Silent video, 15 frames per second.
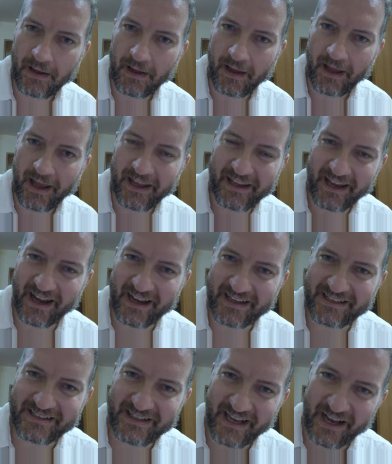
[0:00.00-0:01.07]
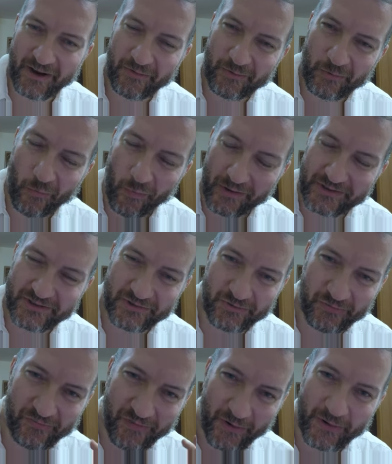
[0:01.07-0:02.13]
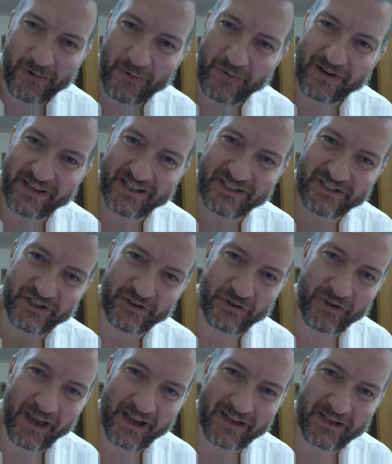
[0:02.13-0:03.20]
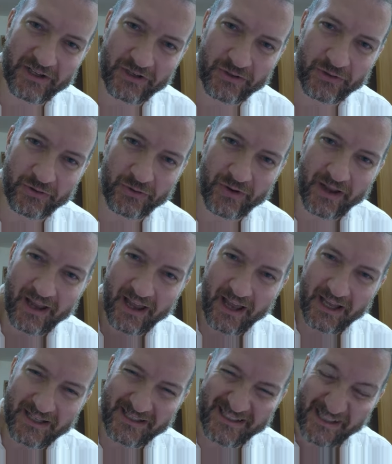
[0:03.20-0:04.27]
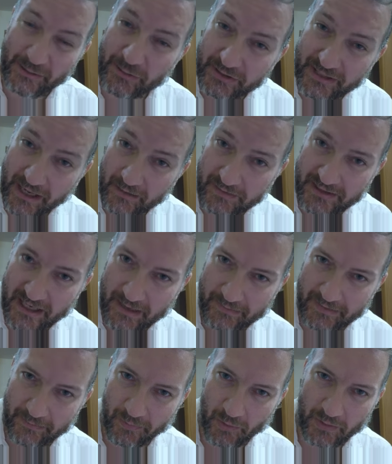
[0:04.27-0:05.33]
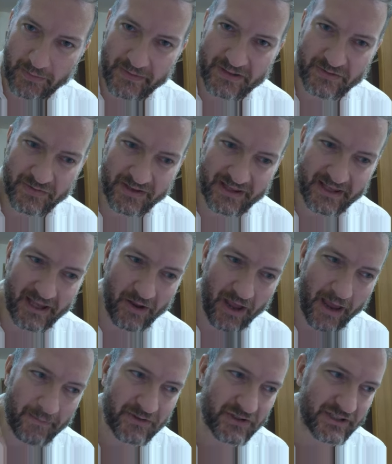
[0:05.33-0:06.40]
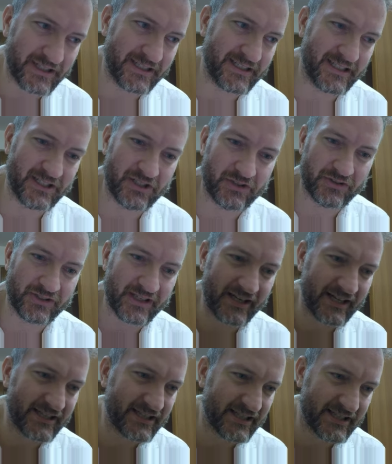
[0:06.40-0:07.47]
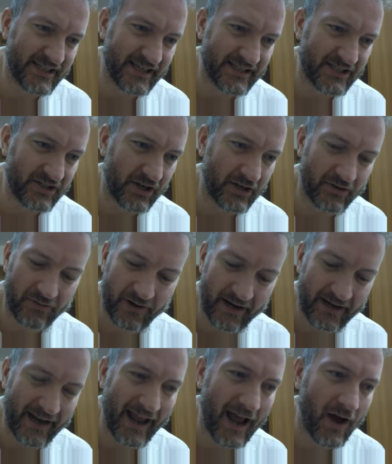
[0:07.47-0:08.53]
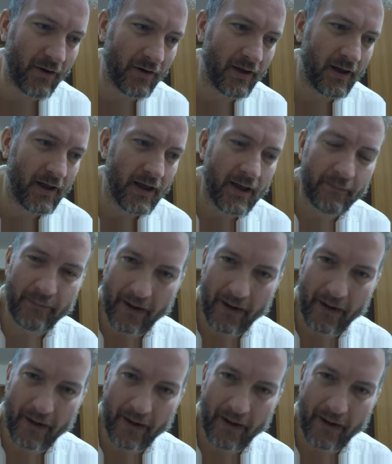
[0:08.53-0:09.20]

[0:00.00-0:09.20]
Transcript: Hey guys, I want to very quickly show you how to do zero downtime deployments with Amazon EC2. let's just get started right now by